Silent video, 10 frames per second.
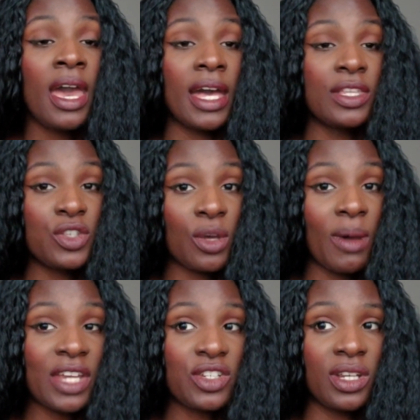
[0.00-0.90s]
And so
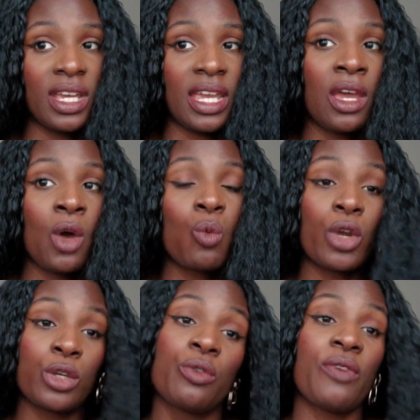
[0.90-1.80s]
actually
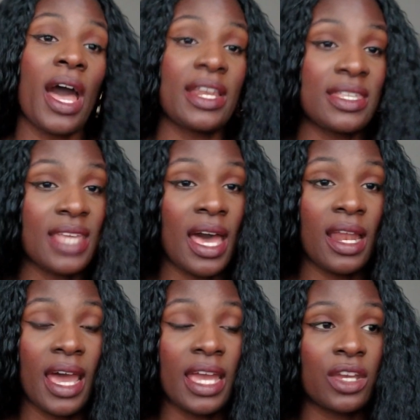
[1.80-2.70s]
what you'll find is that
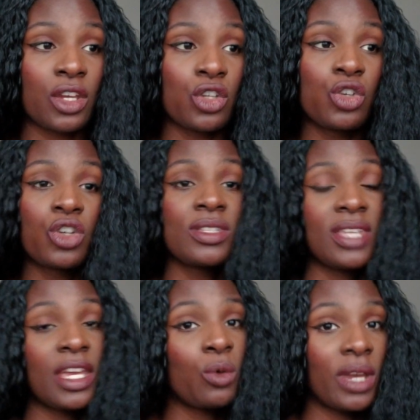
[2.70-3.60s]
like you can
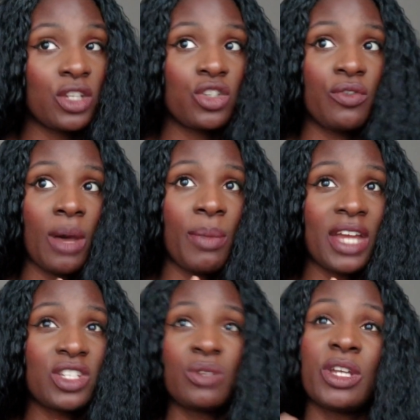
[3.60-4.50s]
say you're introvert, but
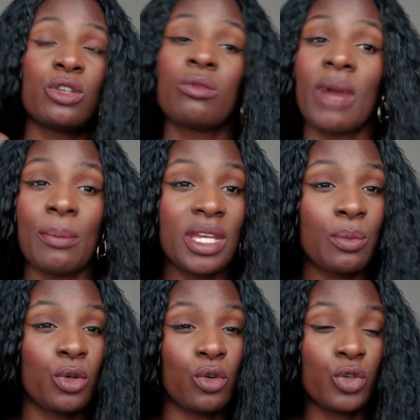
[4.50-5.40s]
actually when you're around
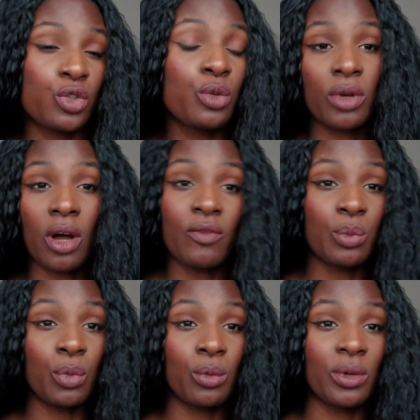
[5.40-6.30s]
people you're super comfortable